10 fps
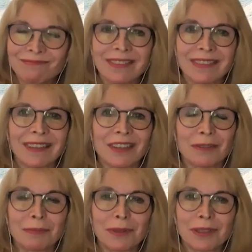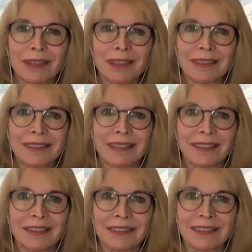put our heads
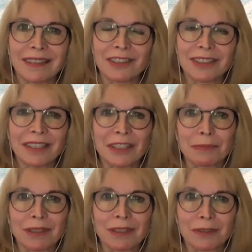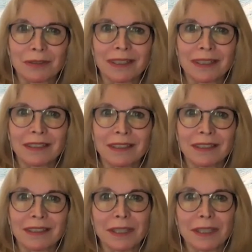down and just keep on going. And
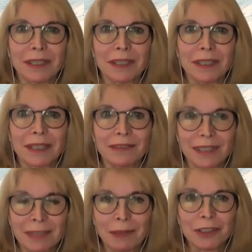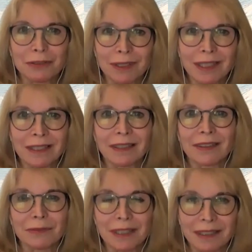because we have this patient right now that
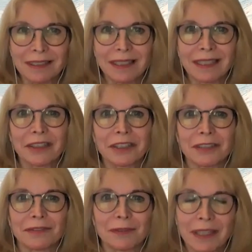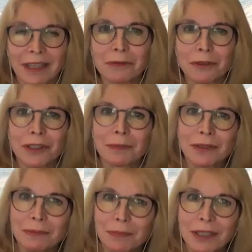we need to take care of, and we can't worry about the
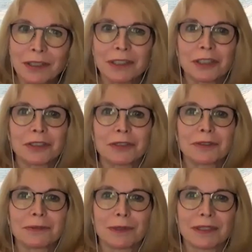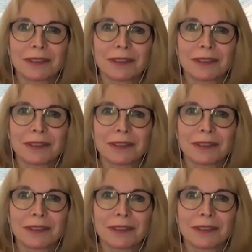bigger issue of what